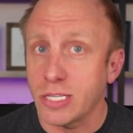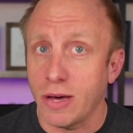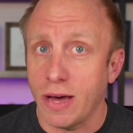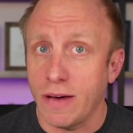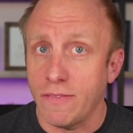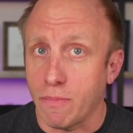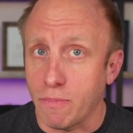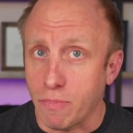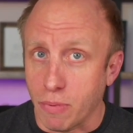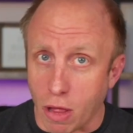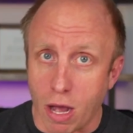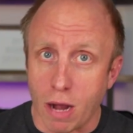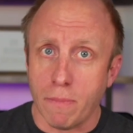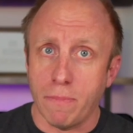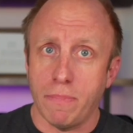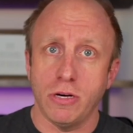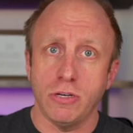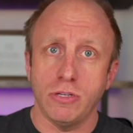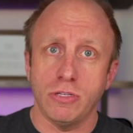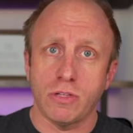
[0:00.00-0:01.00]
have a blog
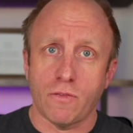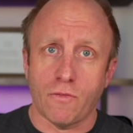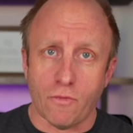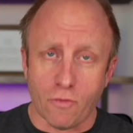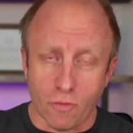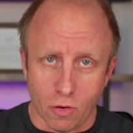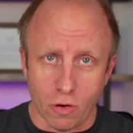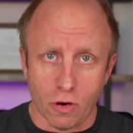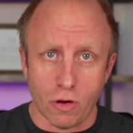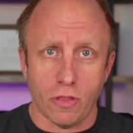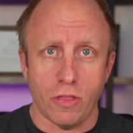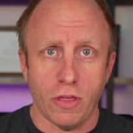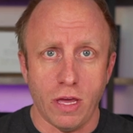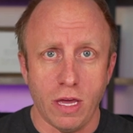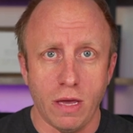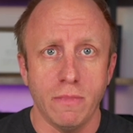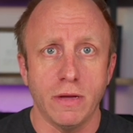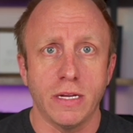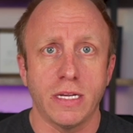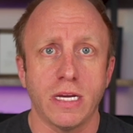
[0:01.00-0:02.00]
post for the
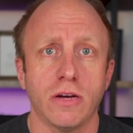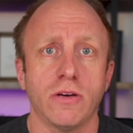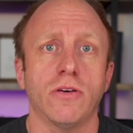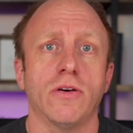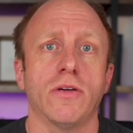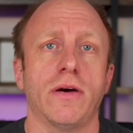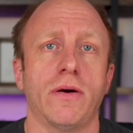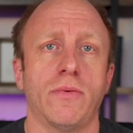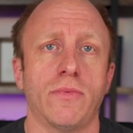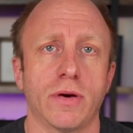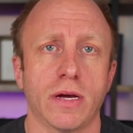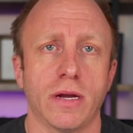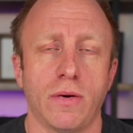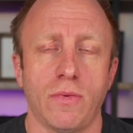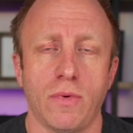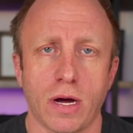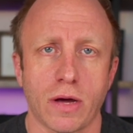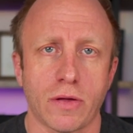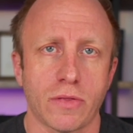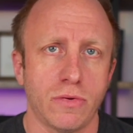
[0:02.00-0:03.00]
material that we're going to
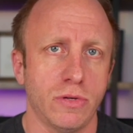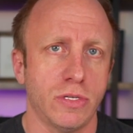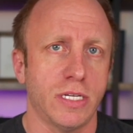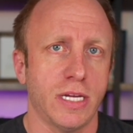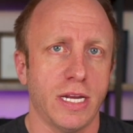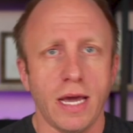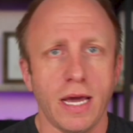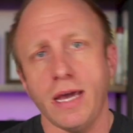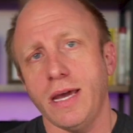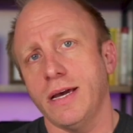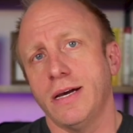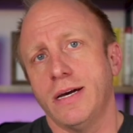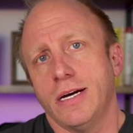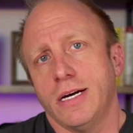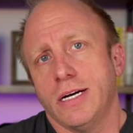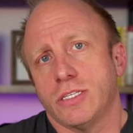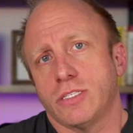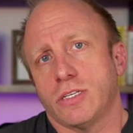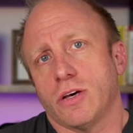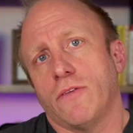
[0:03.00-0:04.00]
walk through today,
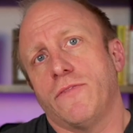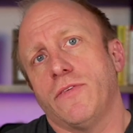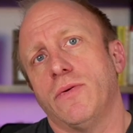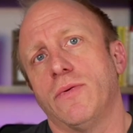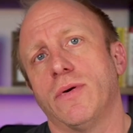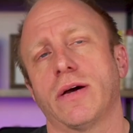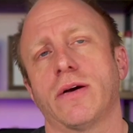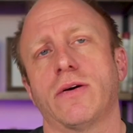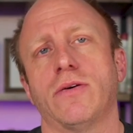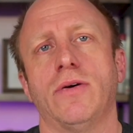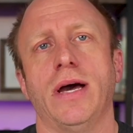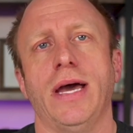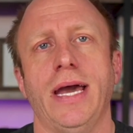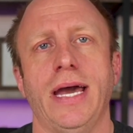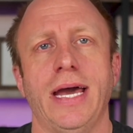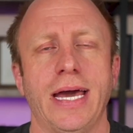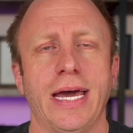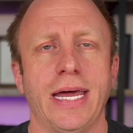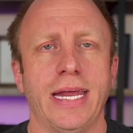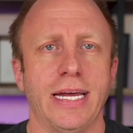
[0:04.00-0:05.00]
so if you want to go
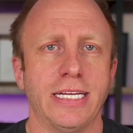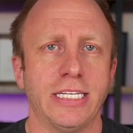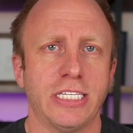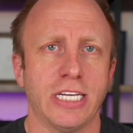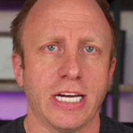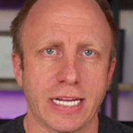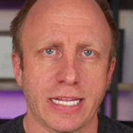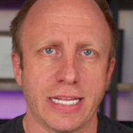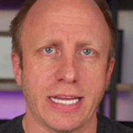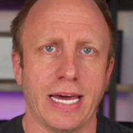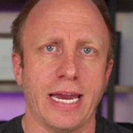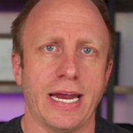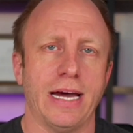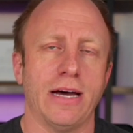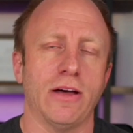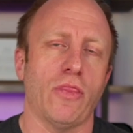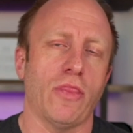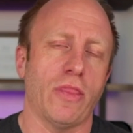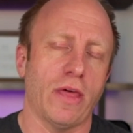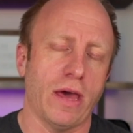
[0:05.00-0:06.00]
ahead and check that
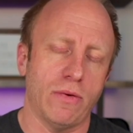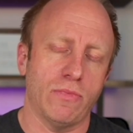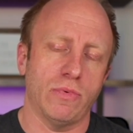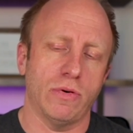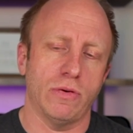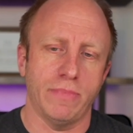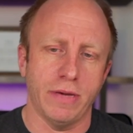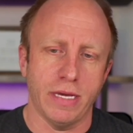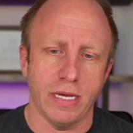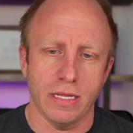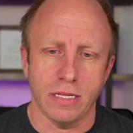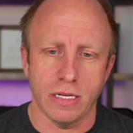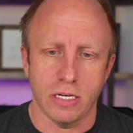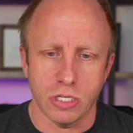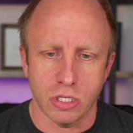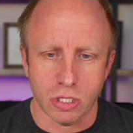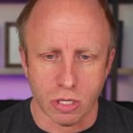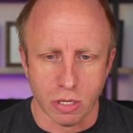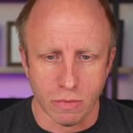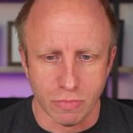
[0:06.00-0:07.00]
out, that will be in the
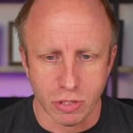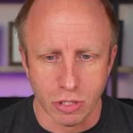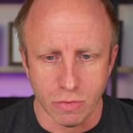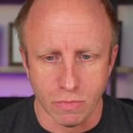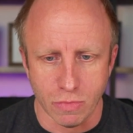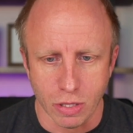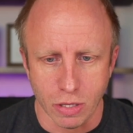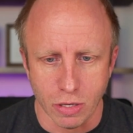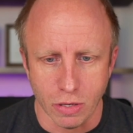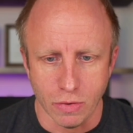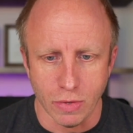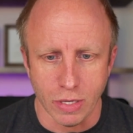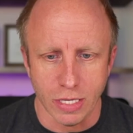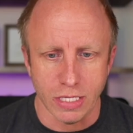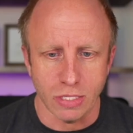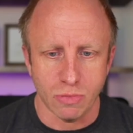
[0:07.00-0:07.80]
description below as